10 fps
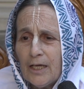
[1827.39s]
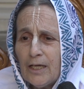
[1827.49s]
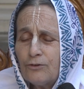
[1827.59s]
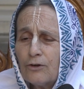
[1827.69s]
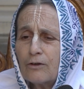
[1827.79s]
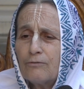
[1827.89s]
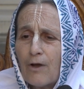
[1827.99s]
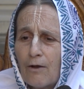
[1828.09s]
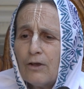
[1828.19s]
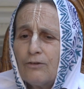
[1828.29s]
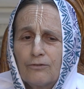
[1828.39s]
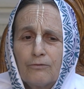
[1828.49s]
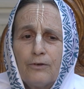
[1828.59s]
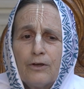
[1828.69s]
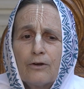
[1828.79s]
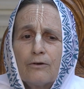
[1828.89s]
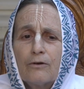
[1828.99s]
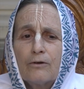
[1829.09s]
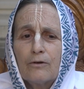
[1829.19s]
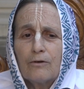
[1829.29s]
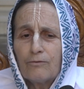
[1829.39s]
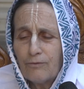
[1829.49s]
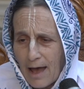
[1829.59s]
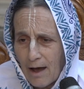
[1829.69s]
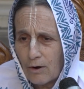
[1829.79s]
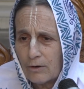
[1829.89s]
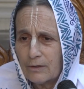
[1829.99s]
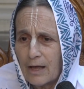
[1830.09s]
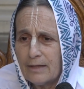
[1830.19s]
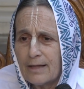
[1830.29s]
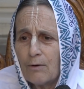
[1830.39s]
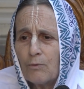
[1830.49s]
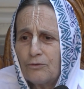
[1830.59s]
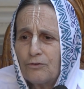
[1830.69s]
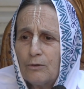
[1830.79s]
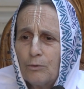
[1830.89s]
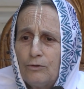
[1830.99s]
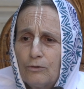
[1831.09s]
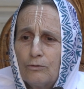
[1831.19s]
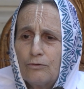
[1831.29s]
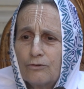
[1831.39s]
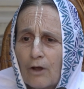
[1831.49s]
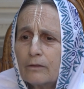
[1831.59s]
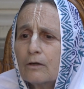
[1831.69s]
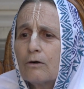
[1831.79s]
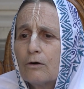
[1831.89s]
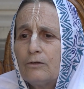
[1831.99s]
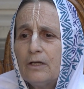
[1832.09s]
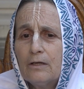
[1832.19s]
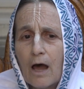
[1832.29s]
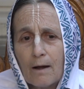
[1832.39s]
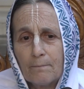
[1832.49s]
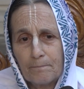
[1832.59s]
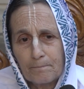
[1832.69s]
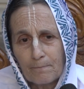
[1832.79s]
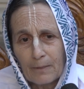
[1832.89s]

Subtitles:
he took a very severe vow, and that was he would do Shatakoti Nam,